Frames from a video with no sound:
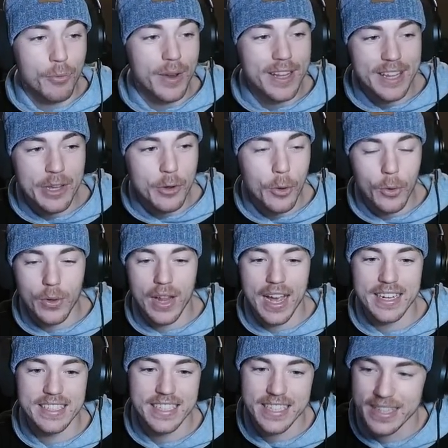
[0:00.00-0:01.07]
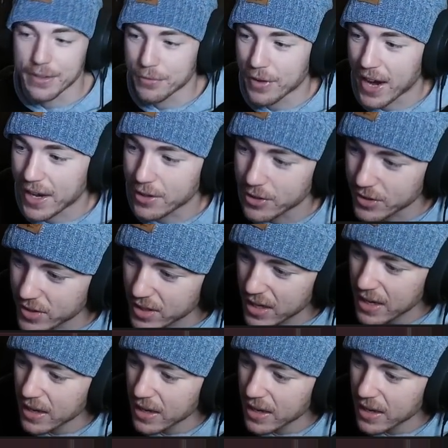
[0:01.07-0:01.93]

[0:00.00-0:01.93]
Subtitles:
really cool idea in the finals.